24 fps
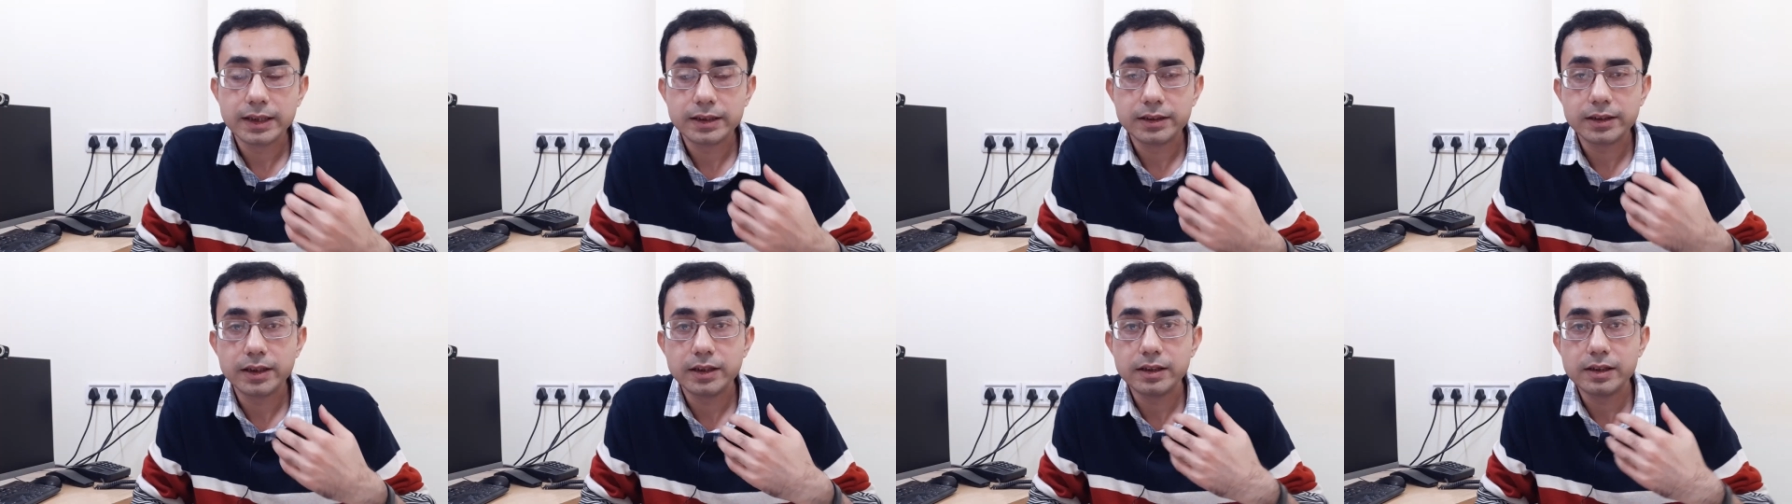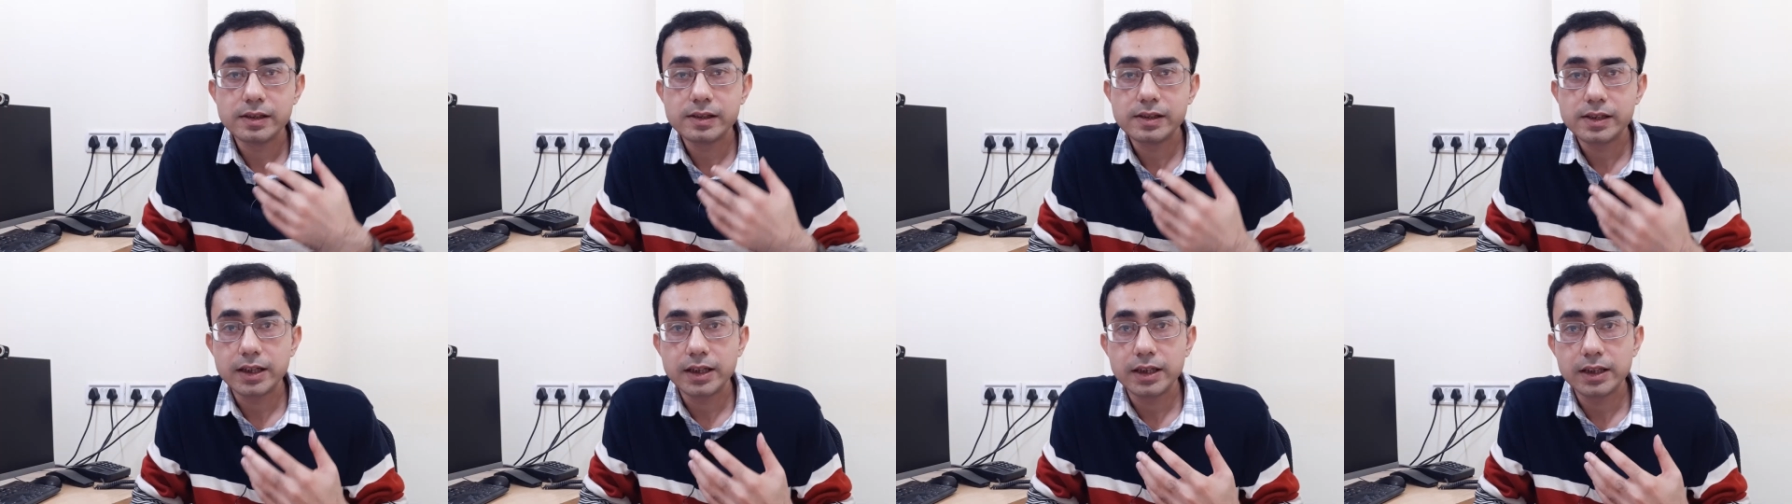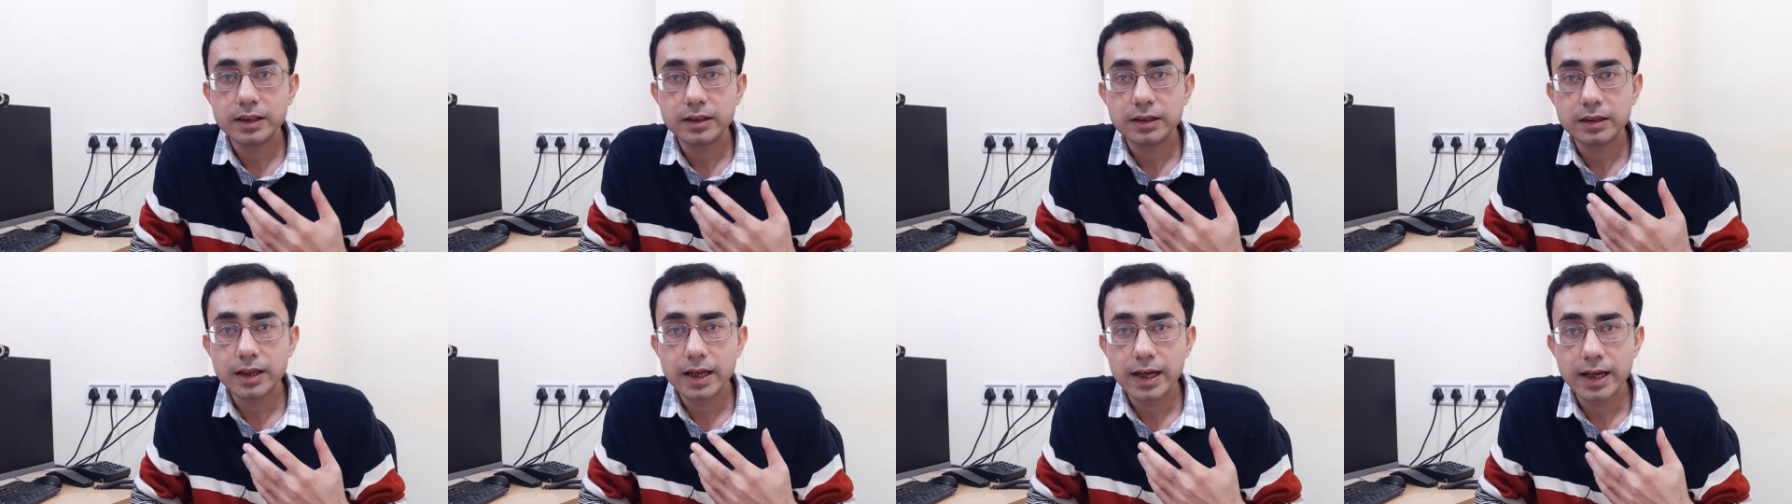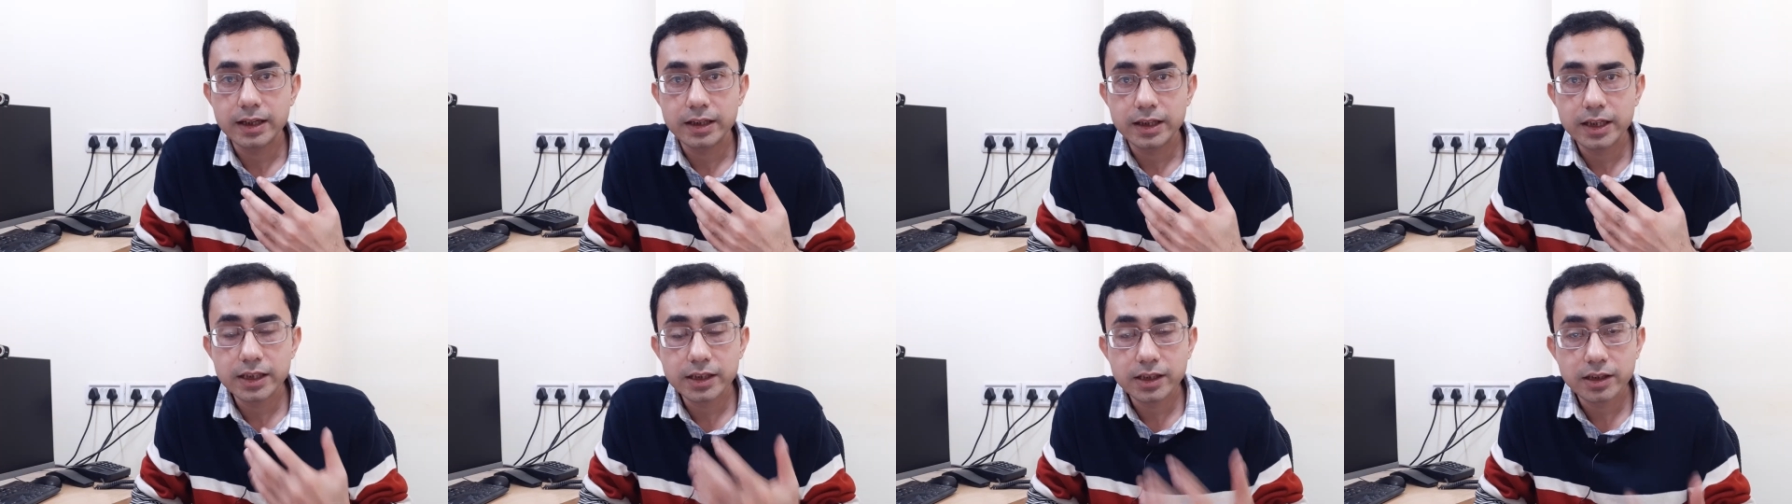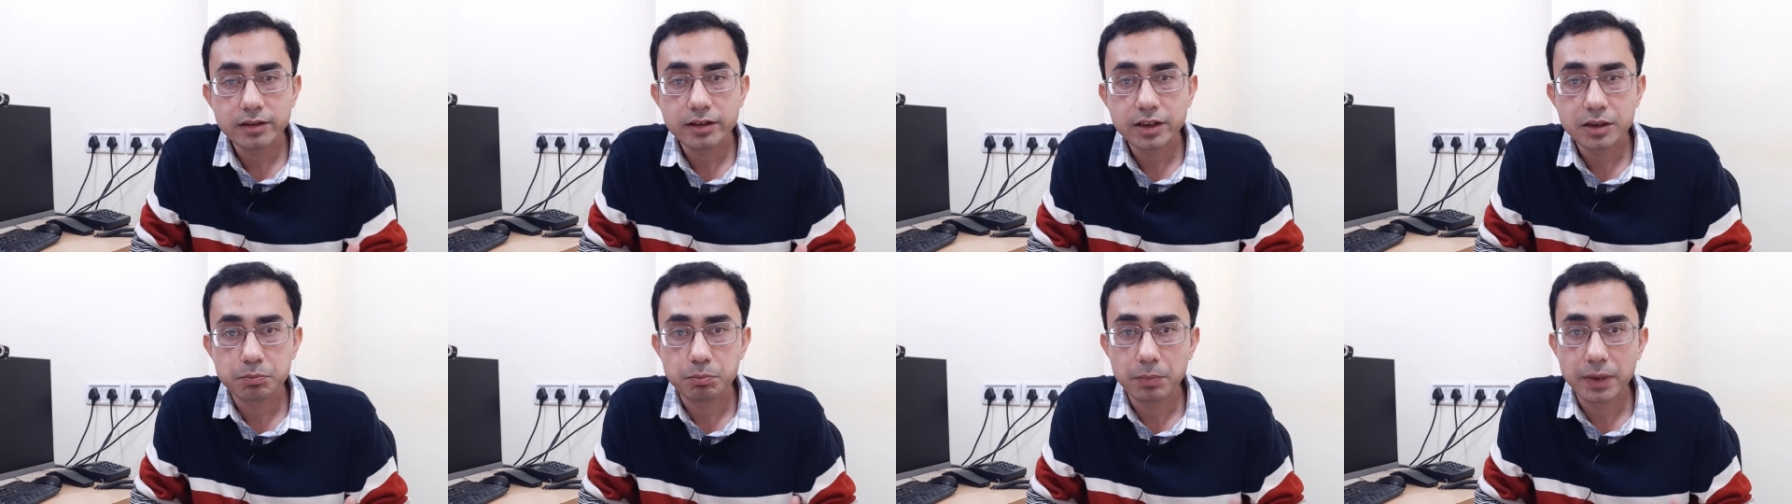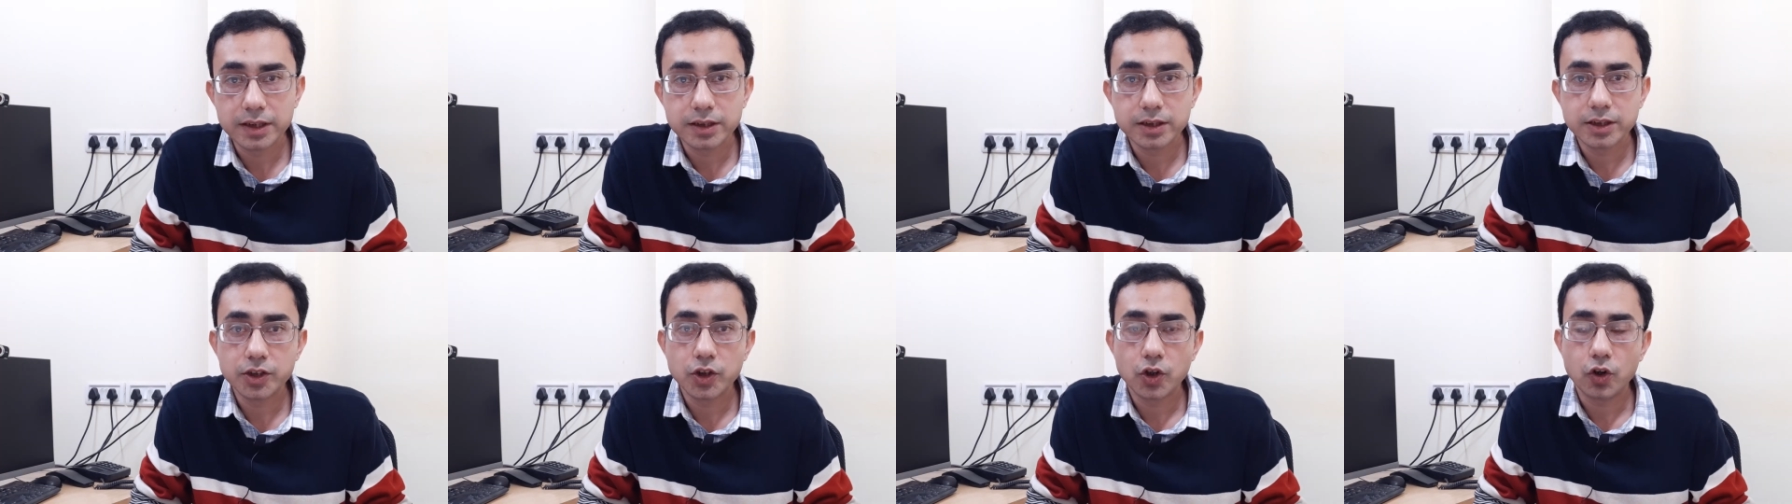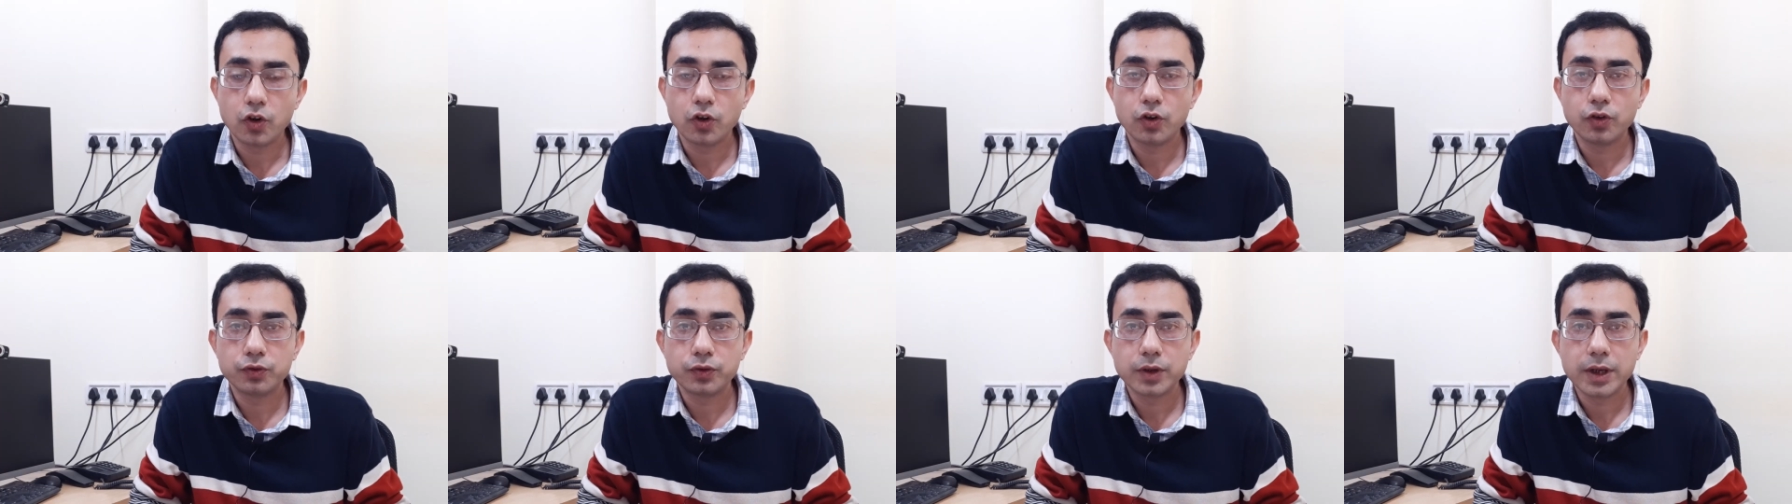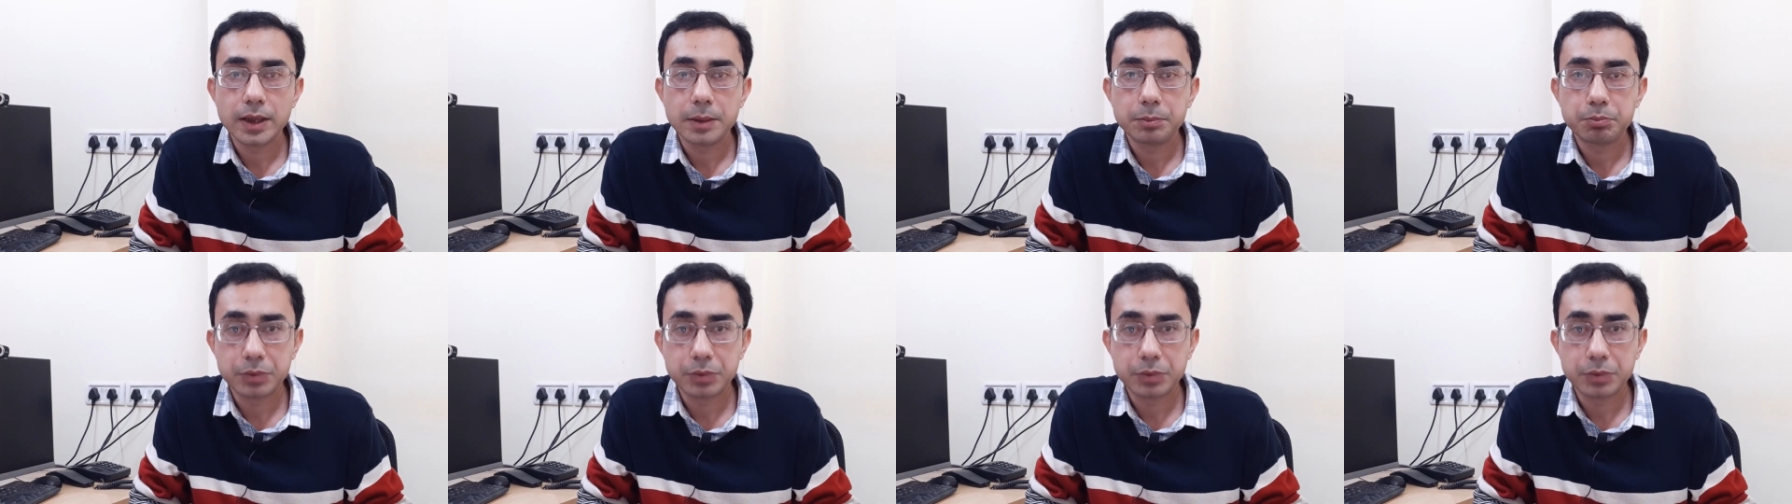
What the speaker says: there is an incorrect method of